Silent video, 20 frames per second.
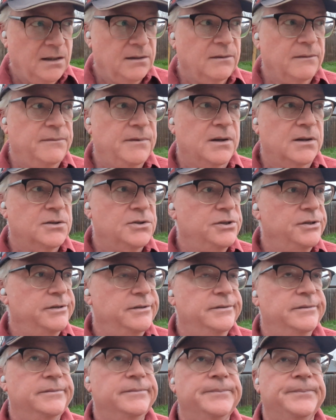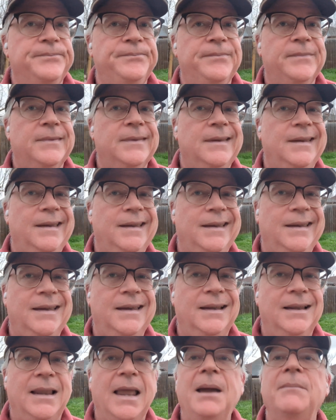delta function?
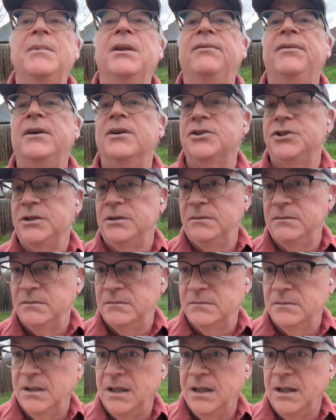and lambda function